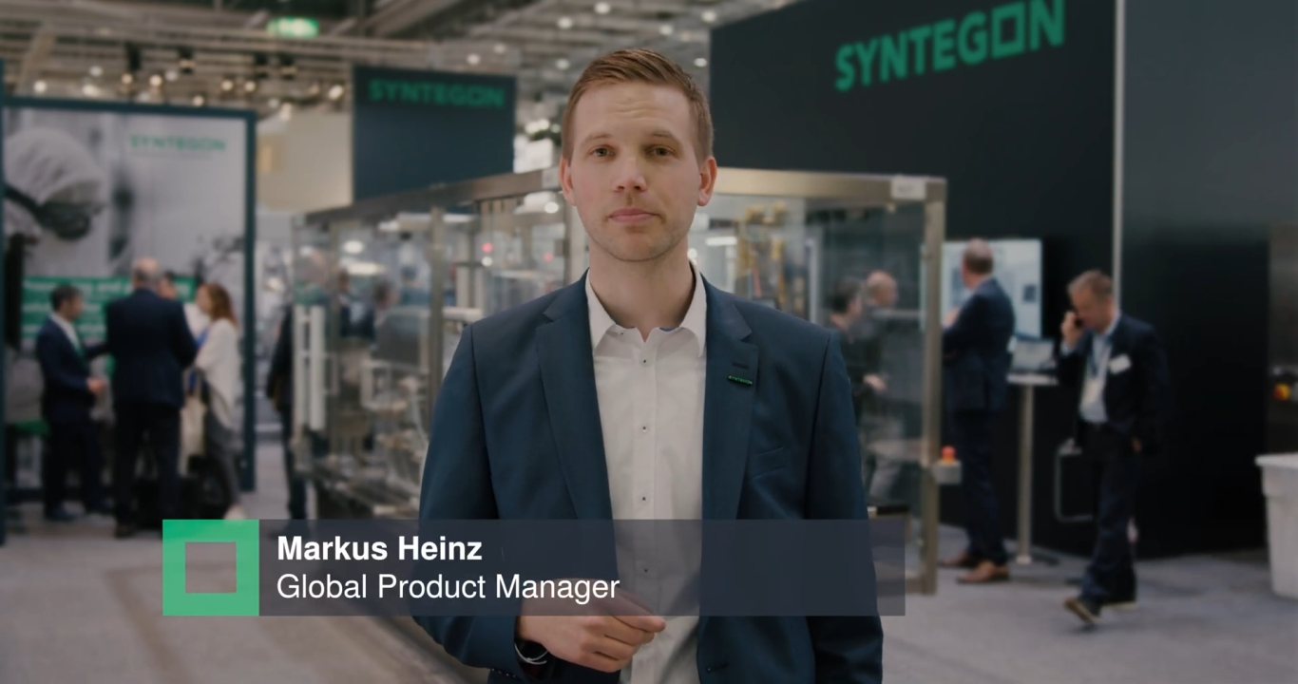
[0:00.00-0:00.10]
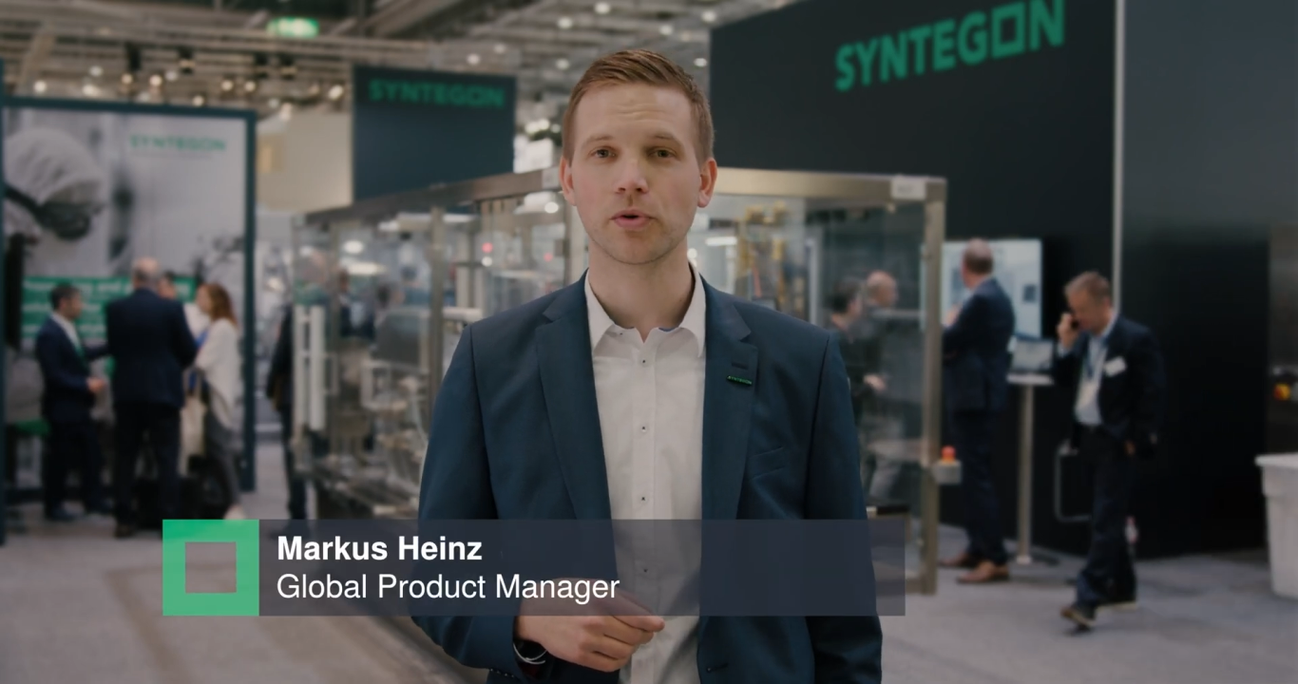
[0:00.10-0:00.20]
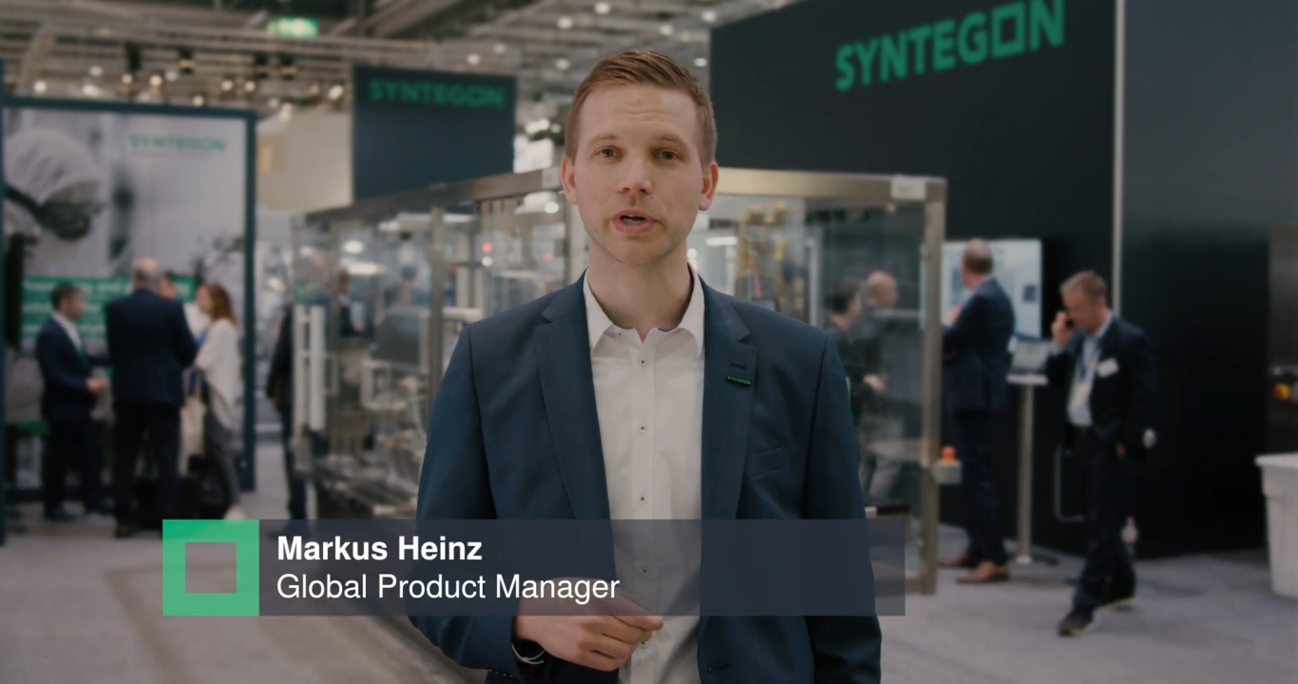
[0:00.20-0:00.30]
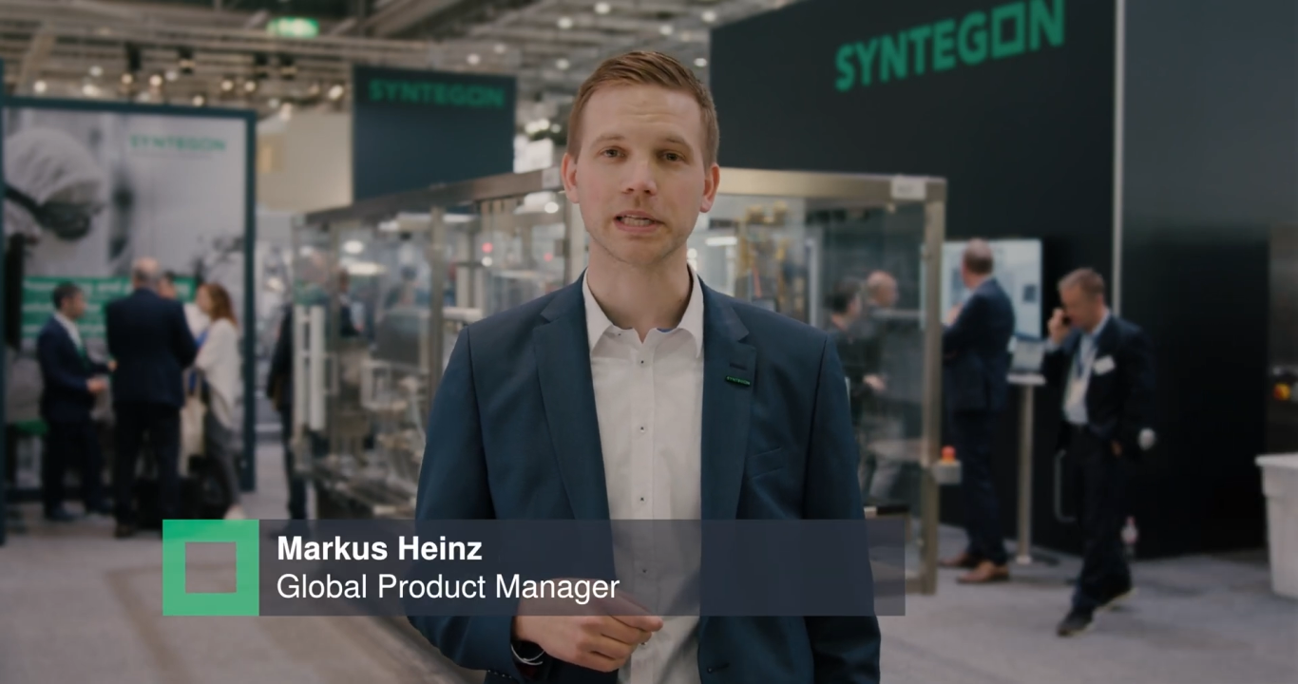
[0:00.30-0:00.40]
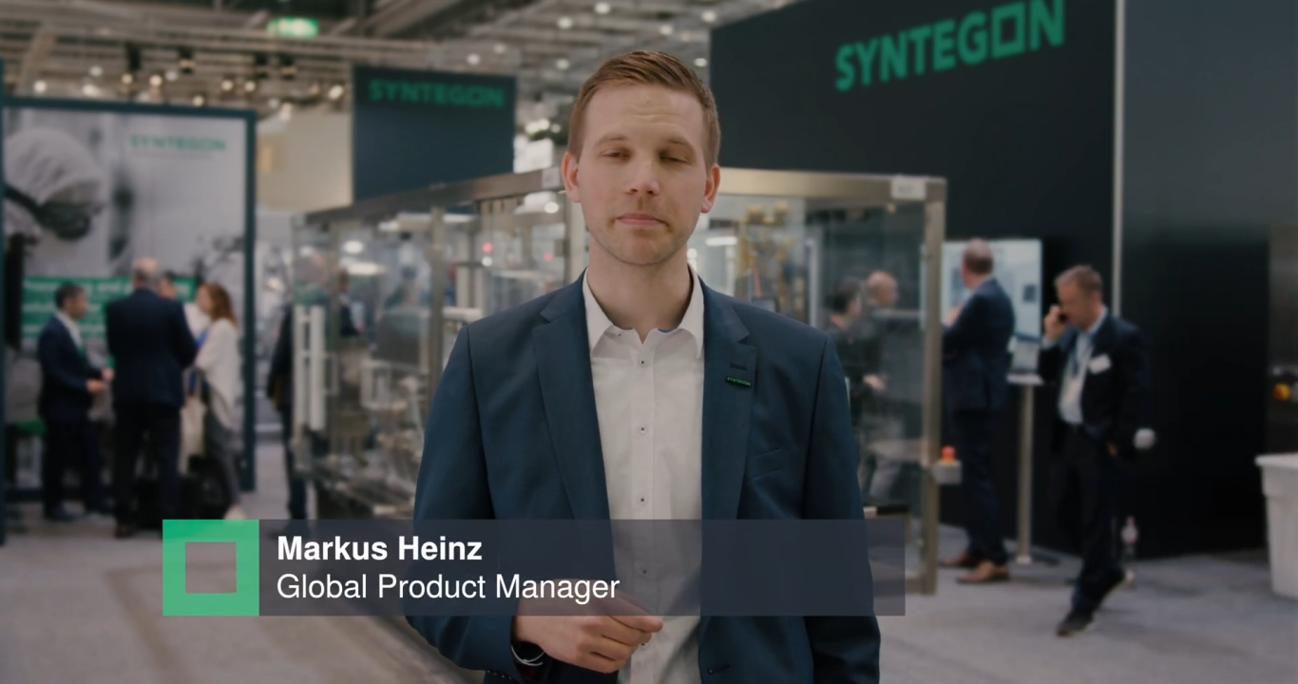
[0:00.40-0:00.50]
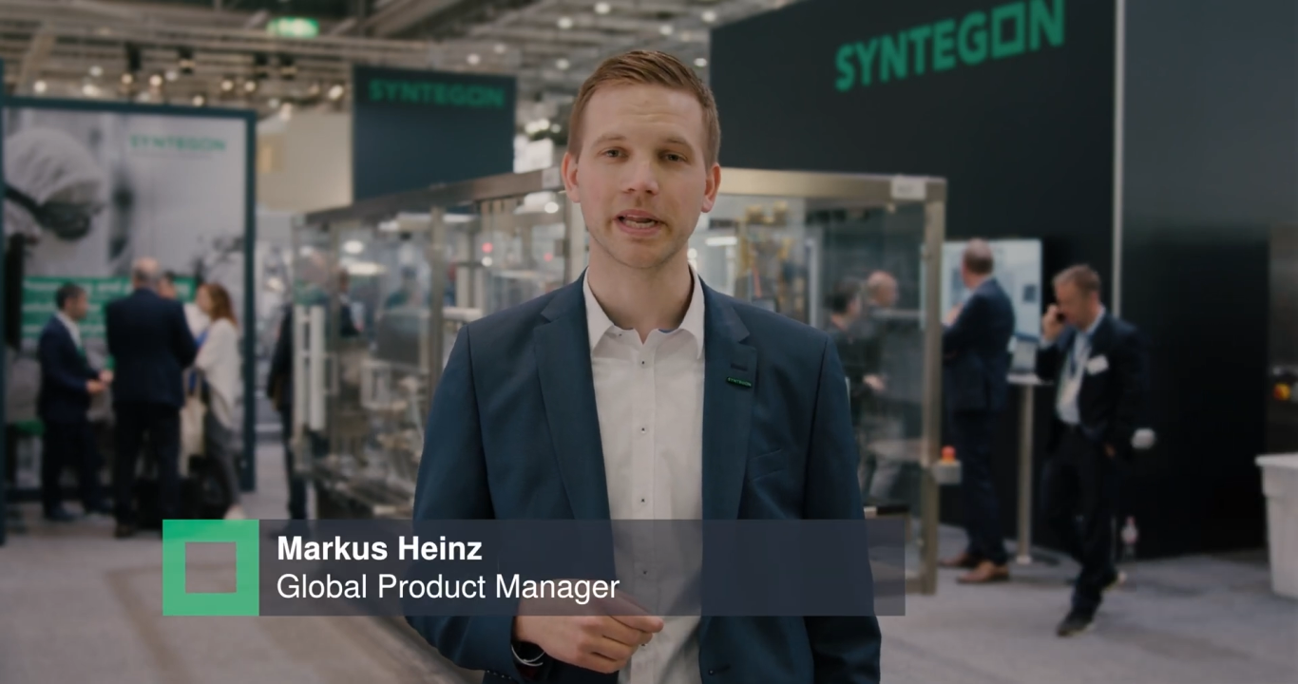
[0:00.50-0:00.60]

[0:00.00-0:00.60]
product